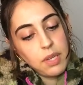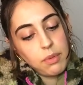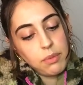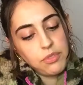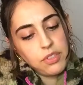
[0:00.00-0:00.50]

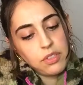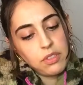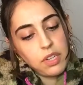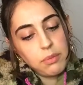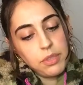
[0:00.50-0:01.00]
But I'm seeing you
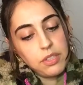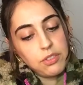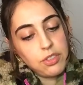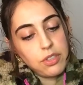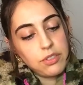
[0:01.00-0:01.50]
kind of be in
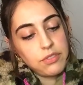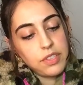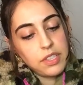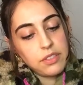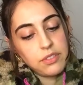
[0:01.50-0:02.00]
charge of
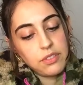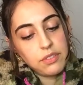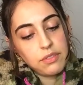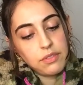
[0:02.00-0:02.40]
this.